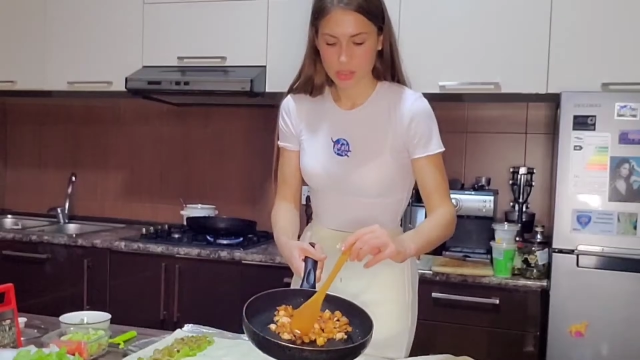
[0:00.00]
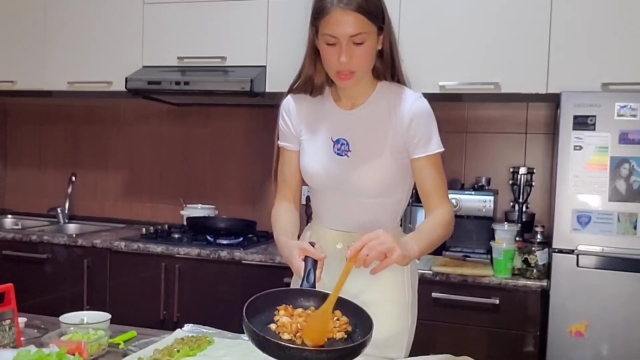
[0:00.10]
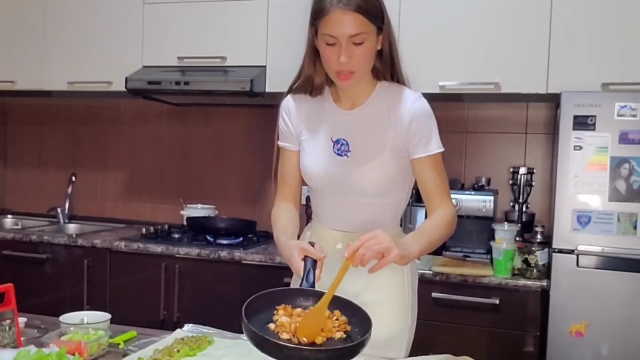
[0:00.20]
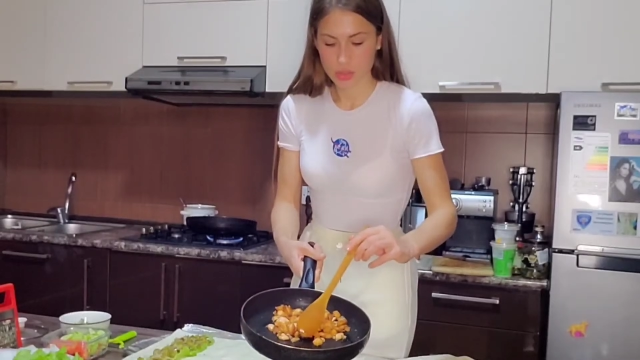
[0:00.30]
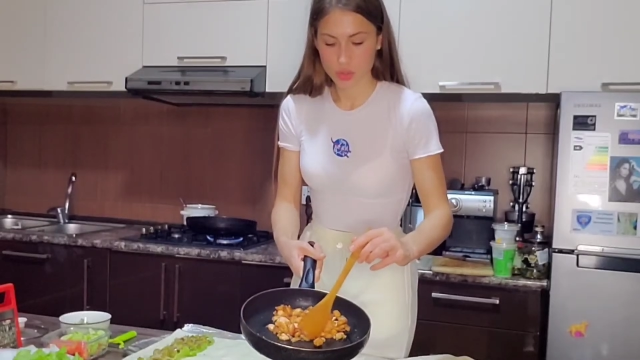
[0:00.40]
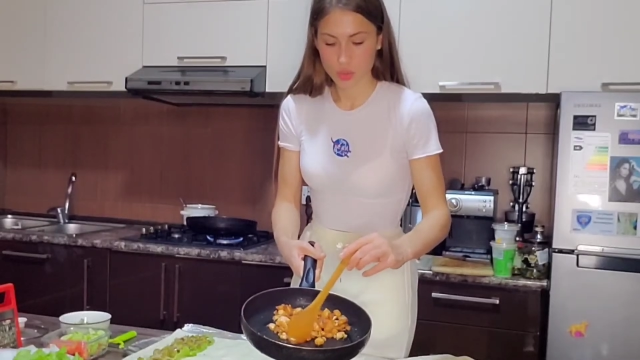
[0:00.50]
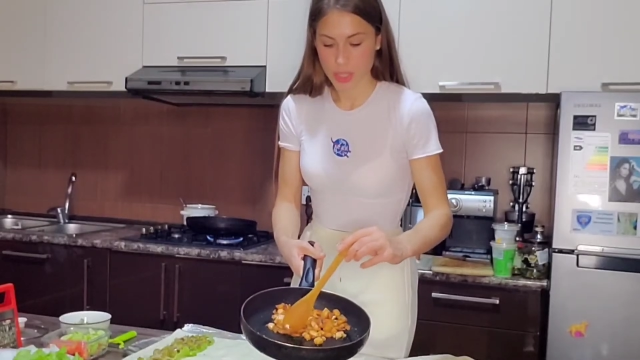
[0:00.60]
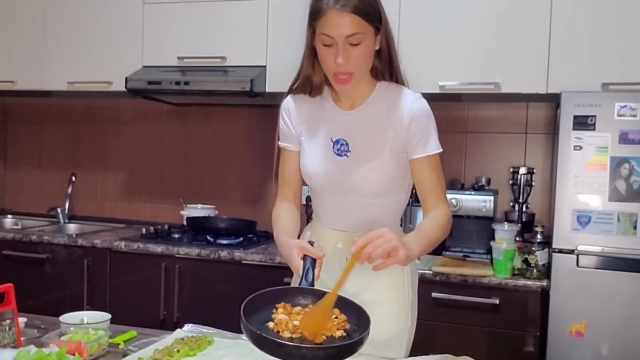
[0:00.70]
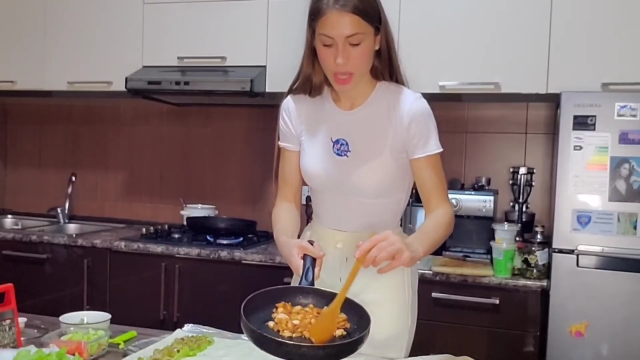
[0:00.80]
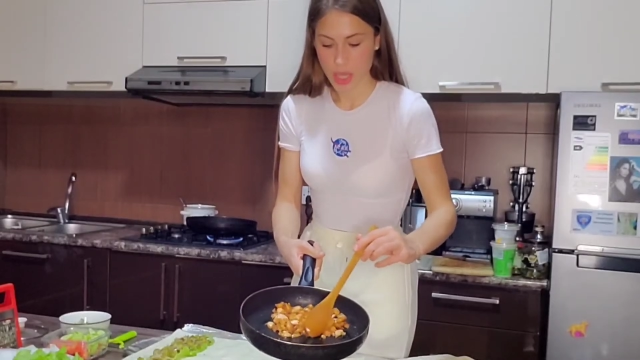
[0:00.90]
So
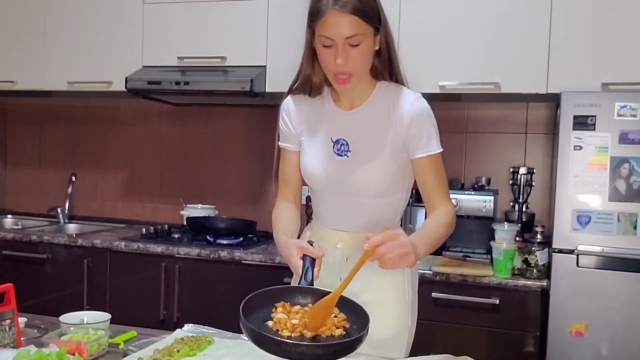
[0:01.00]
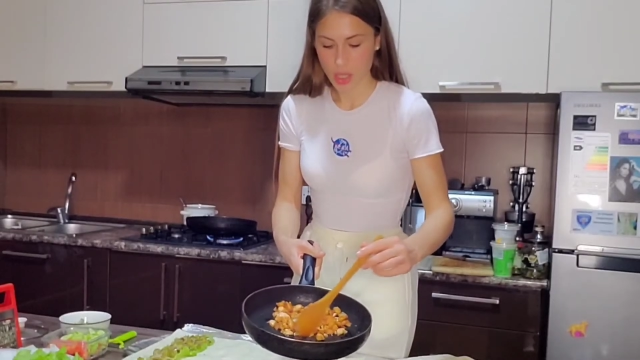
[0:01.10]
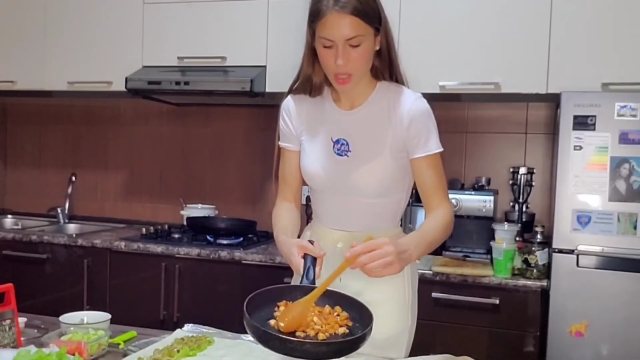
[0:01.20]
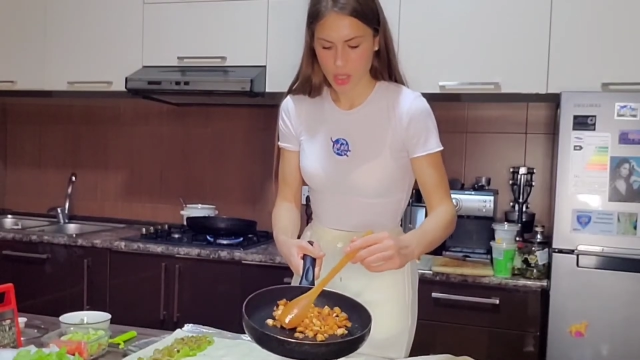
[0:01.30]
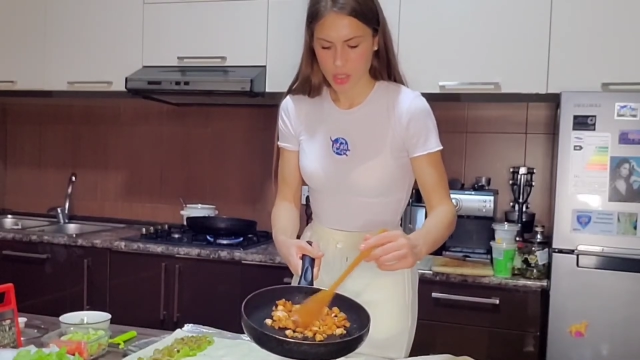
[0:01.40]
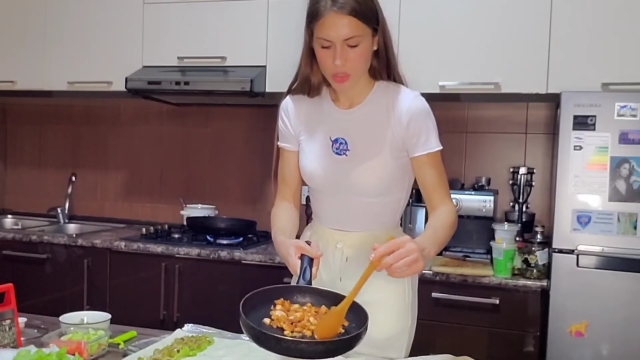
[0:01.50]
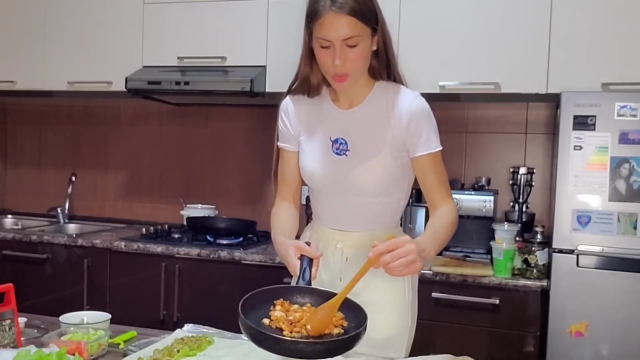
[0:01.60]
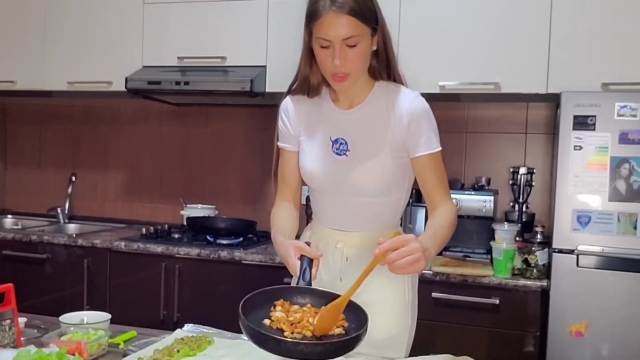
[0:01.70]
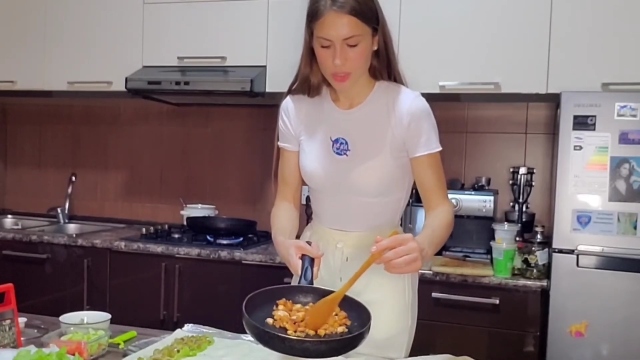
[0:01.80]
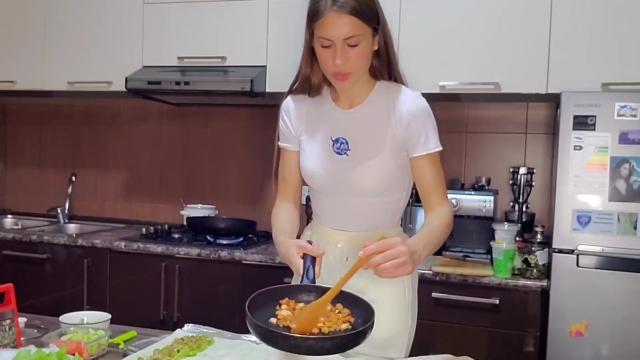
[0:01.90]
yeah. So we need